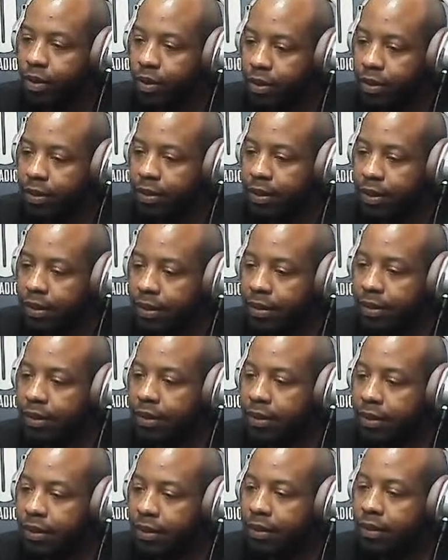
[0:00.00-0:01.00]
Yeah.
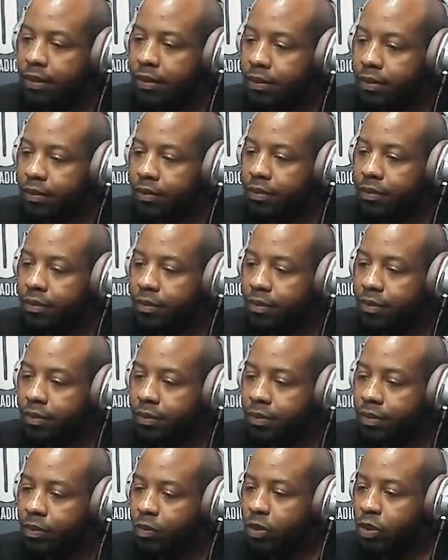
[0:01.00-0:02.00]

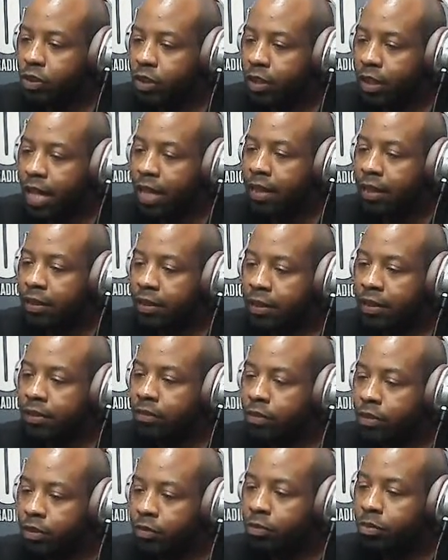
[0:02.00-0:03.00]
So what you got? Anything?
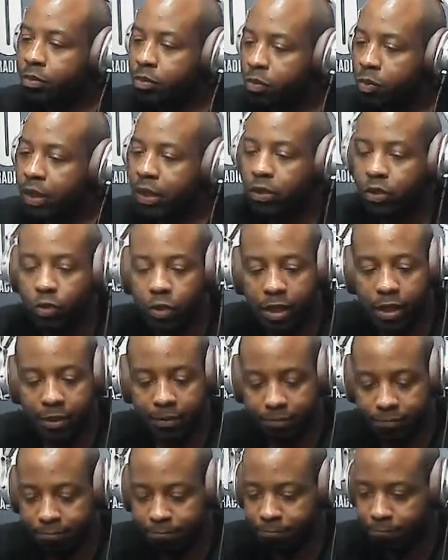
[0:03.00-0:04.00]
What else you got?